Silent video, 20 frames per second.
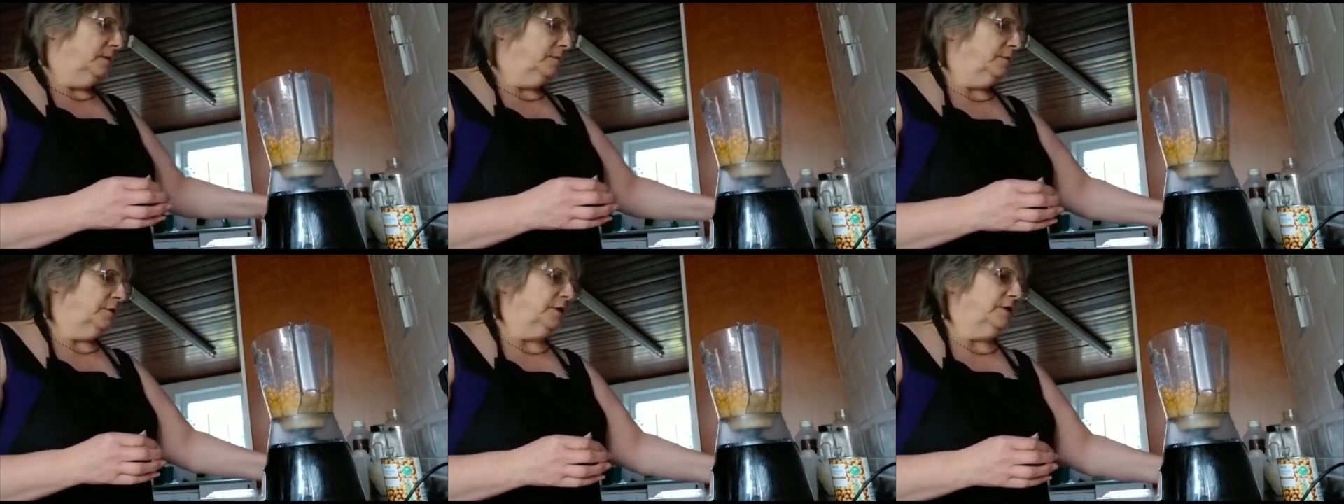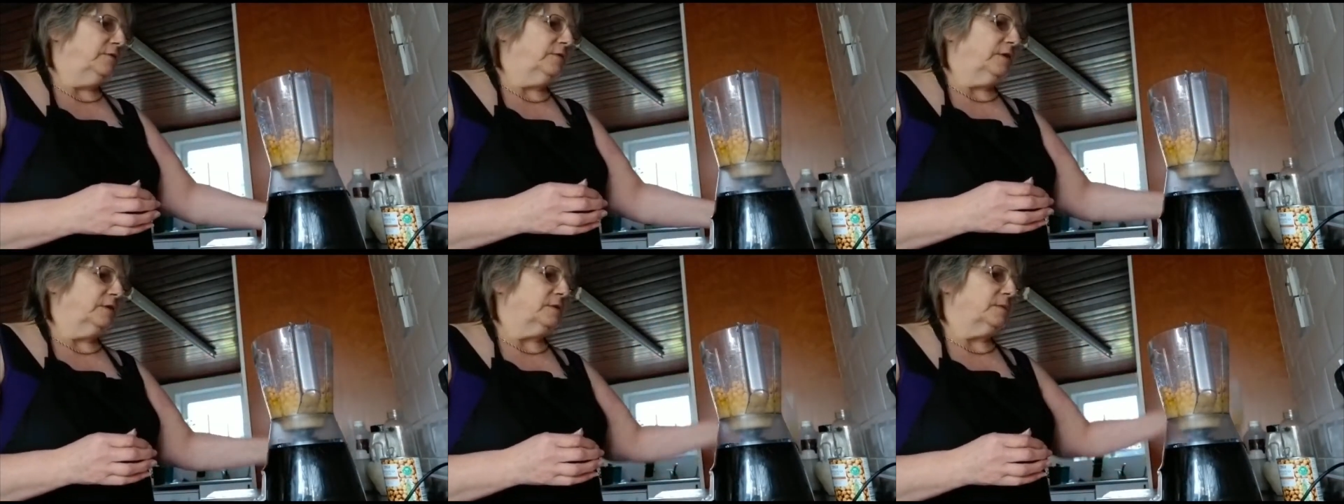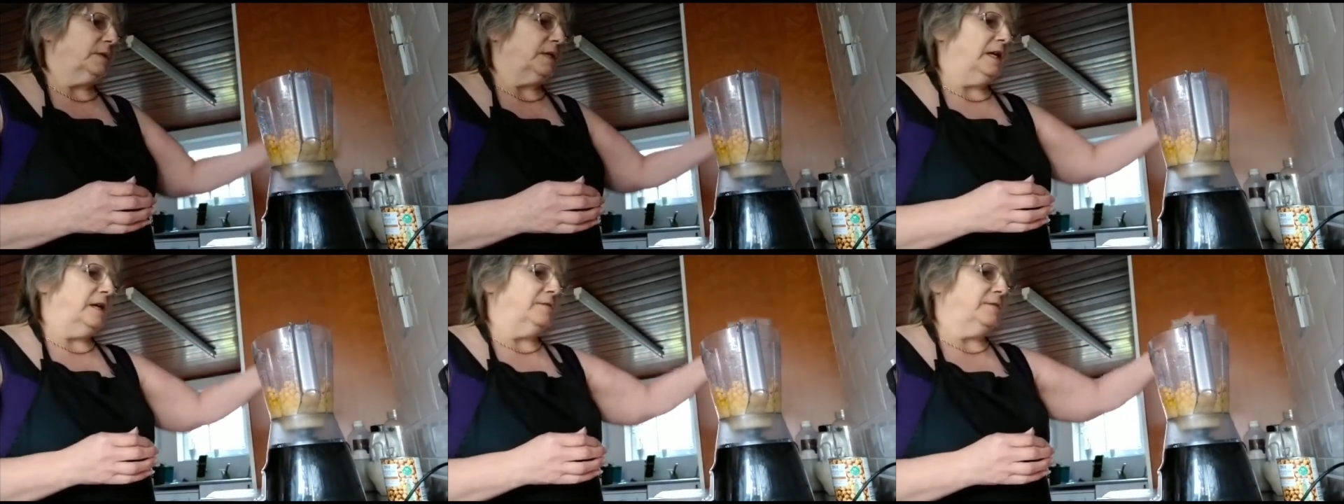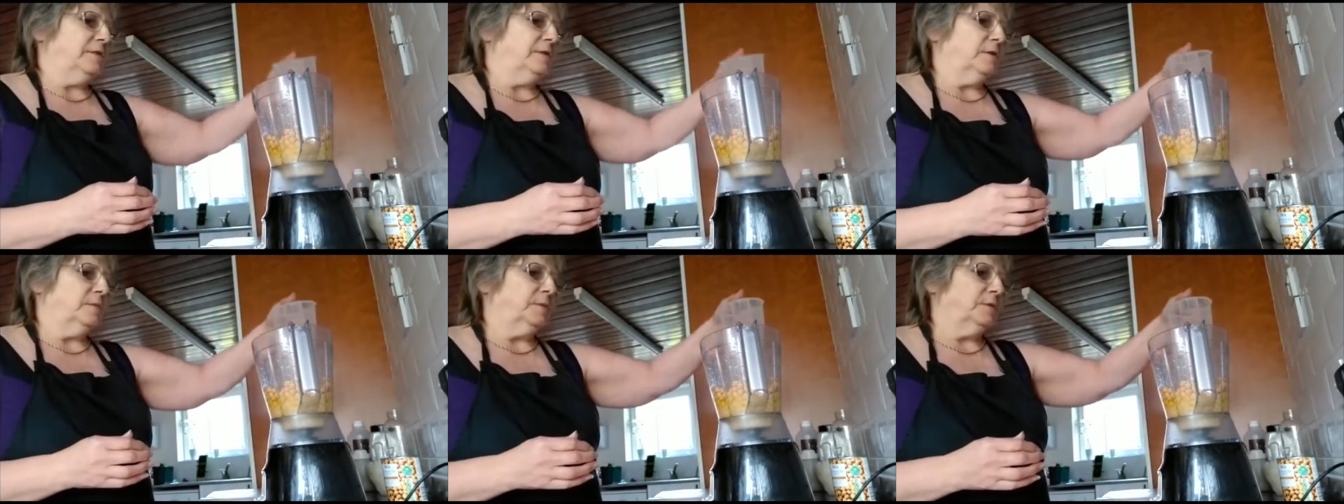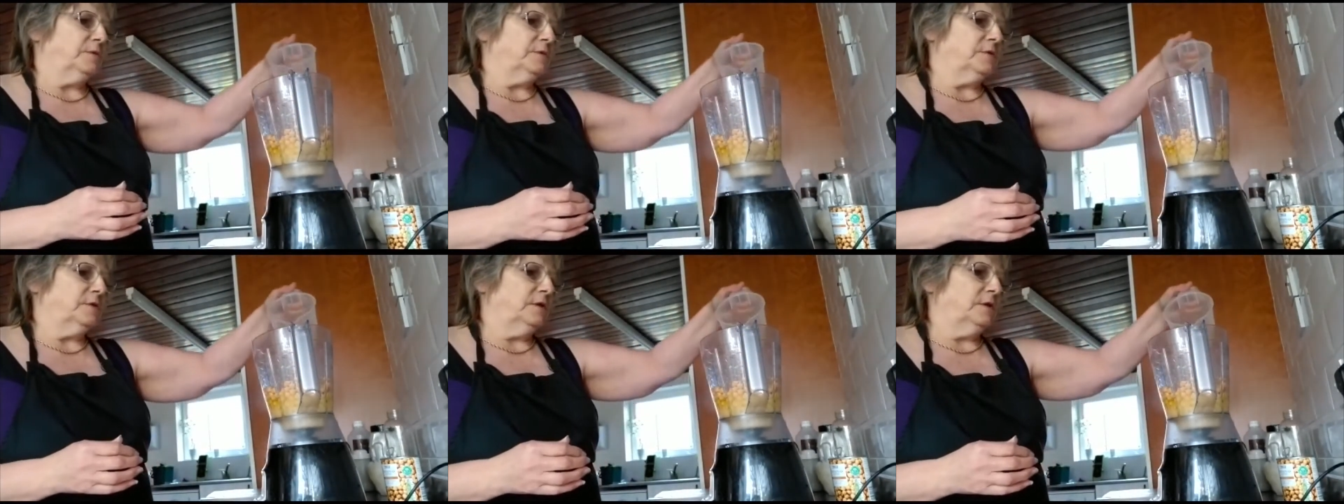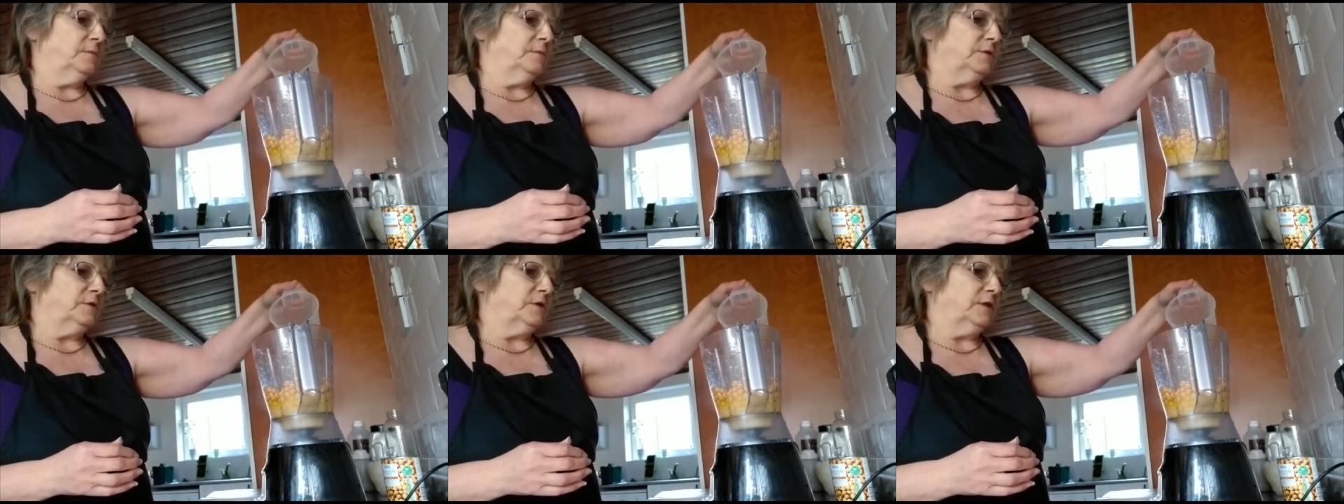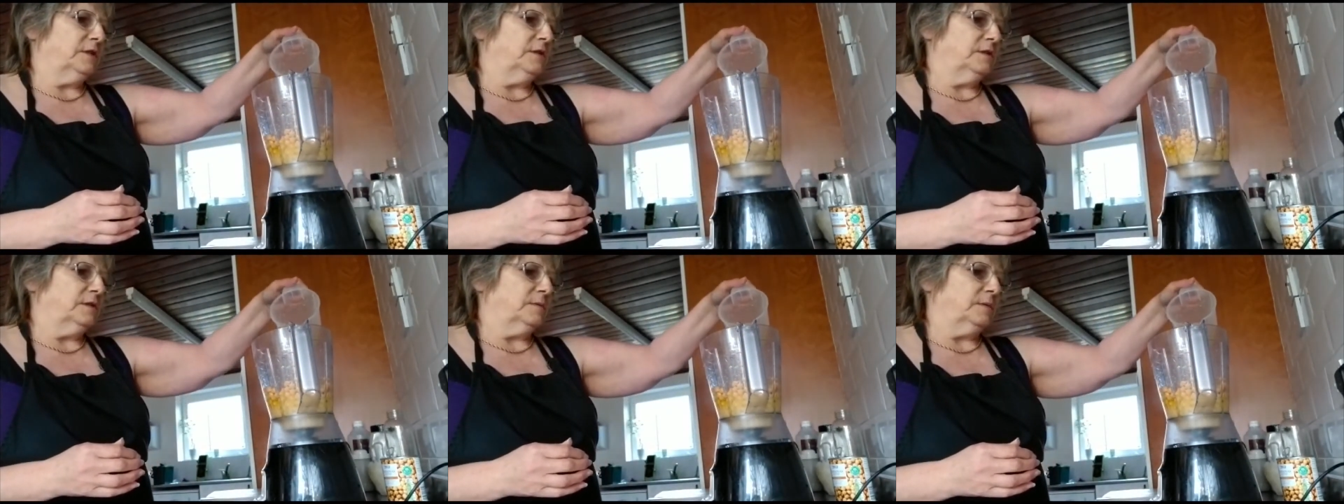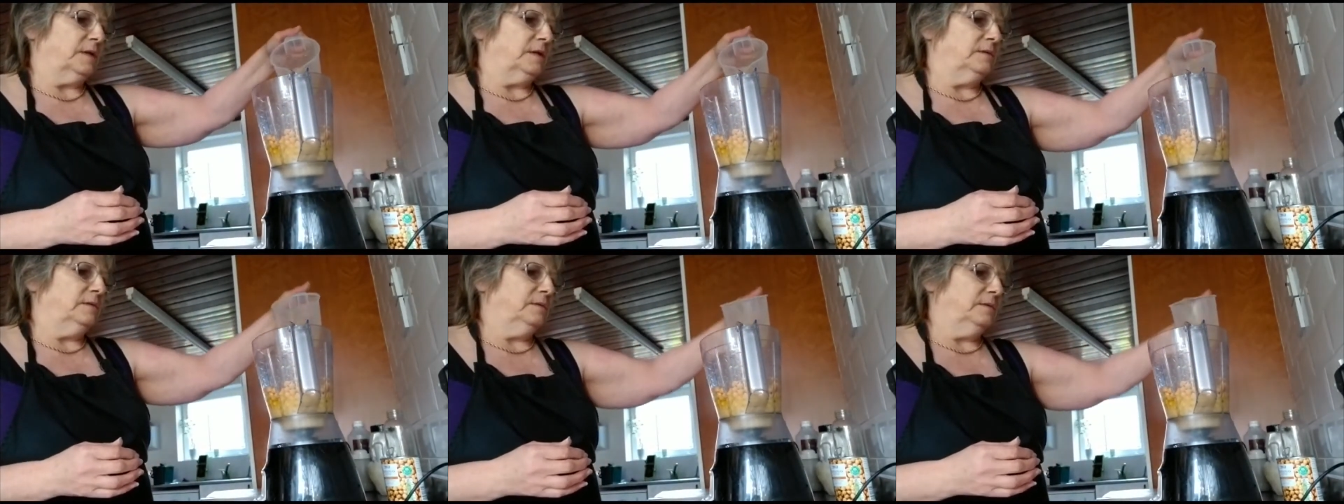but you've got to be careful you don't put too much in as well.